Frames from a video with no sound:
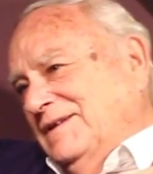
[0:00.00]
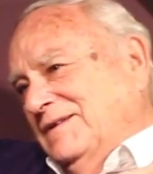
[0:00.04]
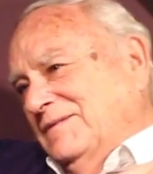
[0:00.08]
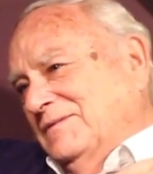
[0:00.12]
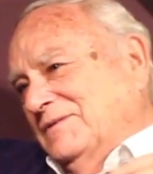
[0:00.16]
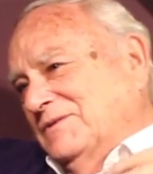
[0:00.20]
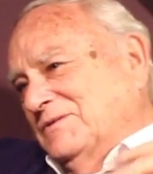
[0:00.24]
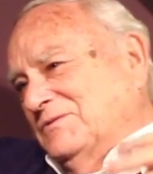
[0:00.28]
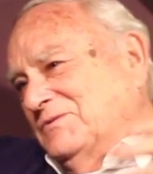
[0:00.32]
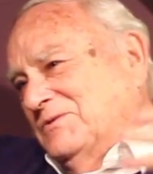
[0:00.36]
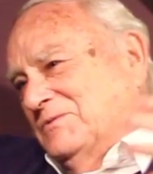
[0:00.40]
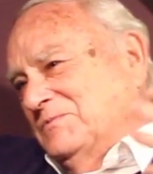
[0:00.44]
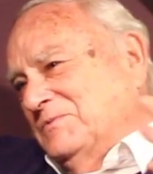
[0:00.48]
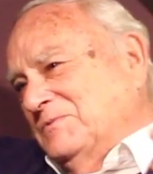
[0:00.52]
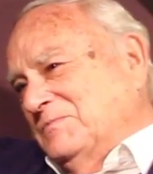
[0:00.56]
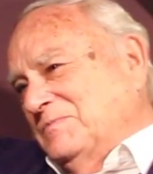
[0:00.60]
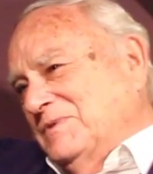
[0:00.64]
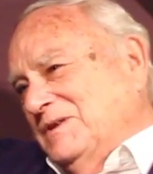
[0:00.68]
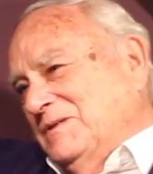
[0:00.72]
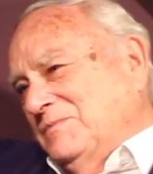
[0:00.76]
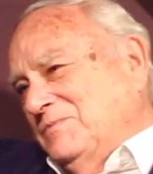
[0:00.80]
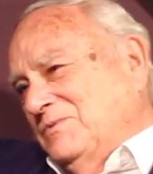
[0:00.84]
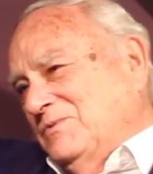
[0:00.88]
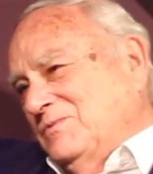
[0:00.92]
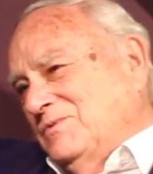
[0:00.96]
with a group of
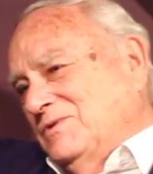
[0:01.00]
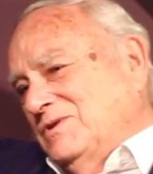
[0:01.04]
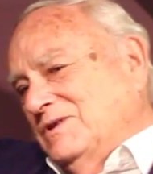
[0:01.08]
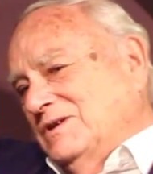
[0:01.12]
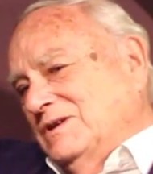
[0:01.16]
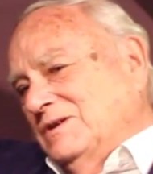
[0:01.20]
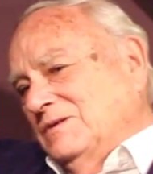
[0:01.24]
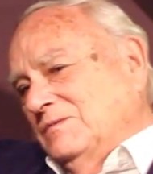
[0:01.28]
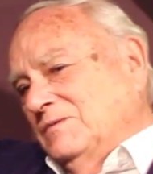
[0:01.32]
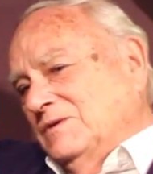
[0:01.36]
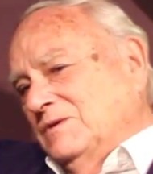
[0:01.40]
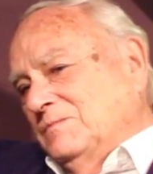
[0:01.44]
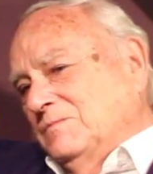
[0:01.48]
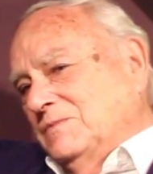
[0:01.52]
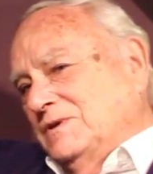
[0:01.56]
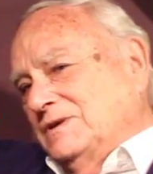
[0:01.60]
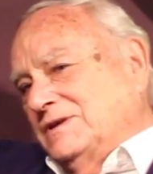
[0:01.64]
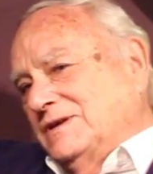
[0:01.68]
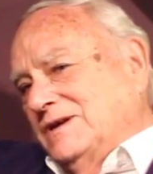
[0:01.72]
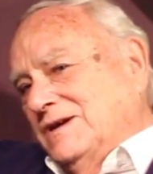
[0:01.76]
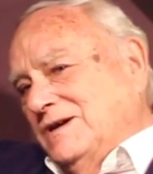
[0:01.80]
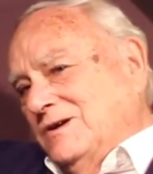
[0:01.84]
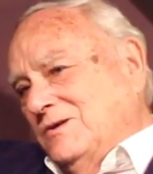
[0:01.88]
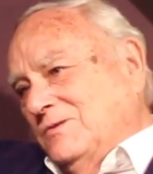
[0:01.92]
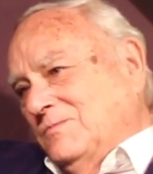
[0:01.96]
people working with me
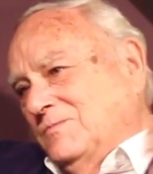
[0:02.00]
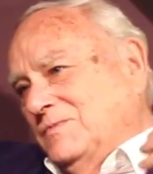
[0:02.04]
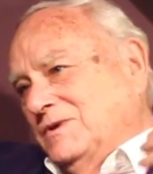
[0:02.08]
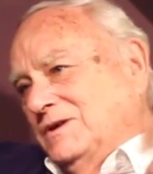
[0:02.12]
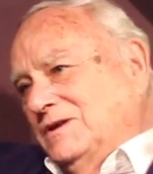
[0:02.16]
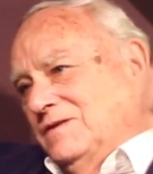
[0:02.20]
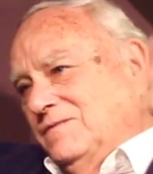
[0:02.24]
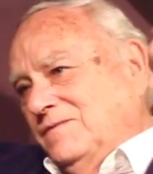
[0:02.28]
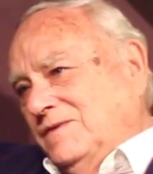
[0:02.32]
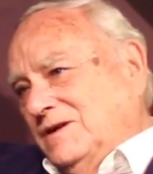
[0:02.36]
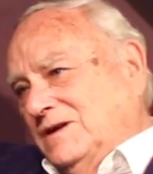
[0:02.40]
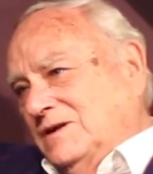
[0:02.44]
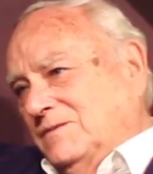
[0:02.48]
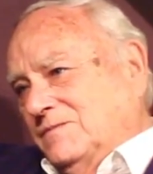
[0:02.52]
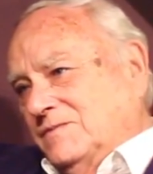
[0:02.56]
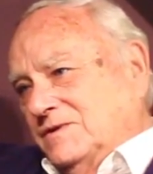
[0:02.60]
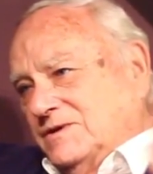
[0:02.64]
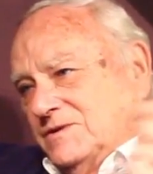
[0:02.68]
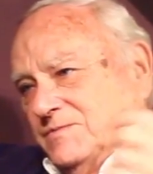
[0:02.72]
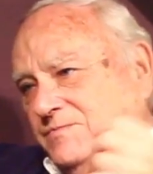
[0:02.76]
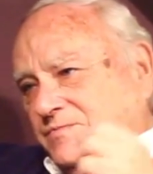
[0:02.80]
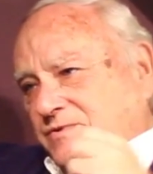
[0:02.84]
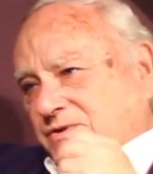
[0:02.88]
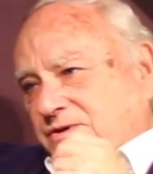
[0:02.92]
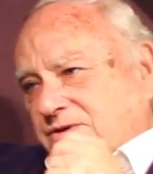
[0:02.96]
to help me develop
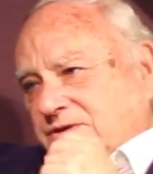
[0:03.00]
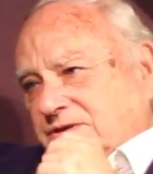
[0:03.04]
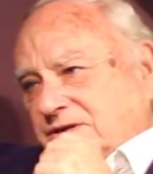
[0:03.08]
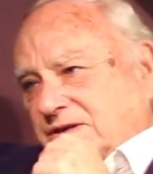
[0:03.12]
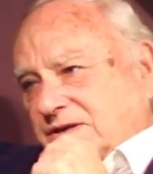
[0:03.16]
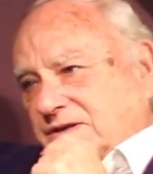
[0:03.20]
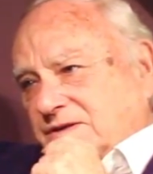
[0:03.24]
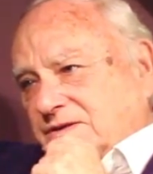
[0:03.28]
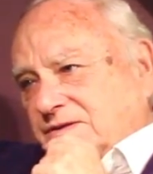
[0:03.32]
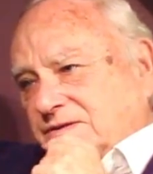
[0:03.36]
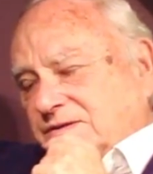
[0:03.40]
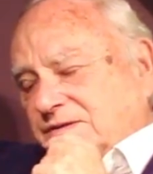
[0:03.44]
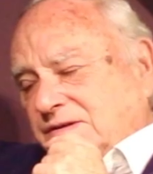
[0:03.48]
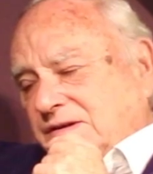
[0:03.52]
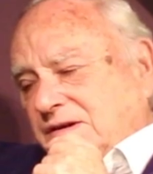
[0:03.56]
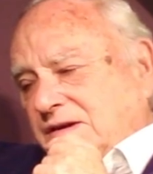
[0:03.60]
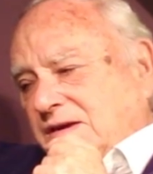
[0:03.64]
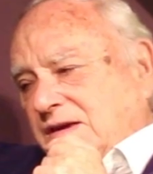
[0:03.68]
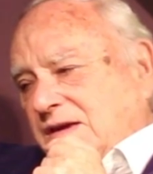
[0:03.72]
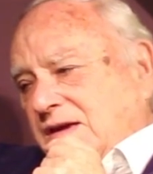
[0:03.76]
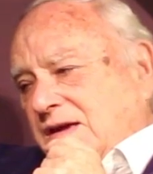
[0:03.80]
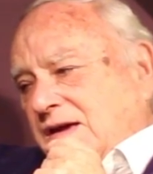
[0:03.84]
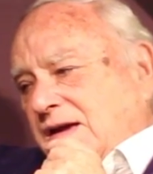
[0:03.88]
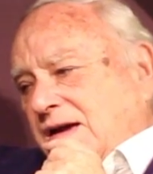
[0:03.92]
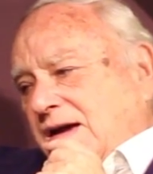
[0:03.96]
this process.
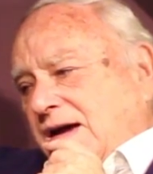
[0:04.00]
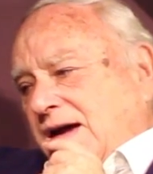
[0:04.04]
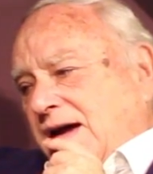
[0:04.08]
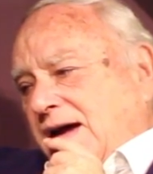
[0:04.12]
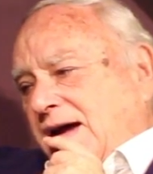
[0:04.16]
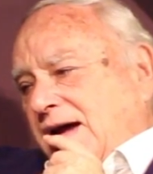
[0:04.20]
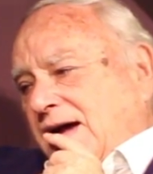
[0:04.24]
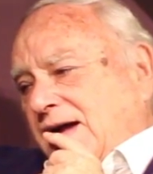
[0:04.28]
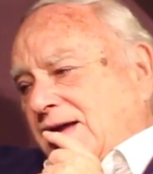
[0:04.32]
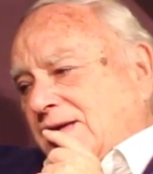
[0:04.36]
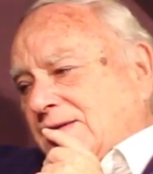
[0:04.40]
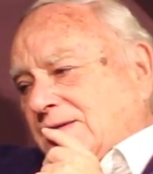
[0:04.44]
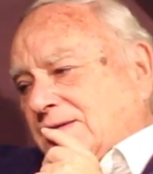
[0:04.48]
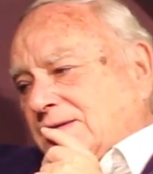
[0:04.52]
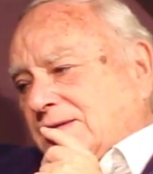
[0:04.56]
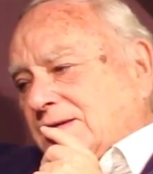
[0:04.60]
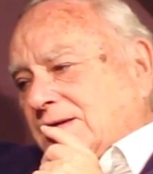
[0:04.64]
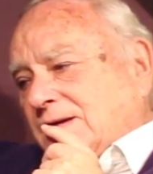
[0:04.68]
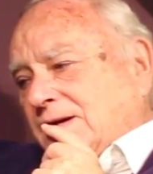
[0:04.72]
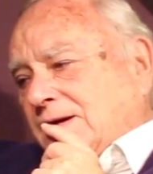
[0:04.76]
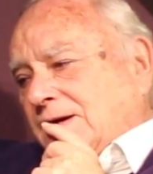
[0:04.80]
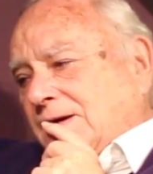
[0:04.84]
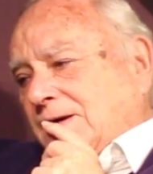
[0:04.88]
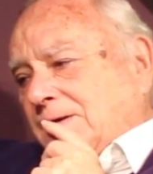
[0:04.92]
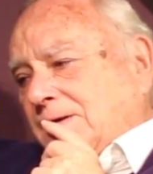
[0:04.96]
And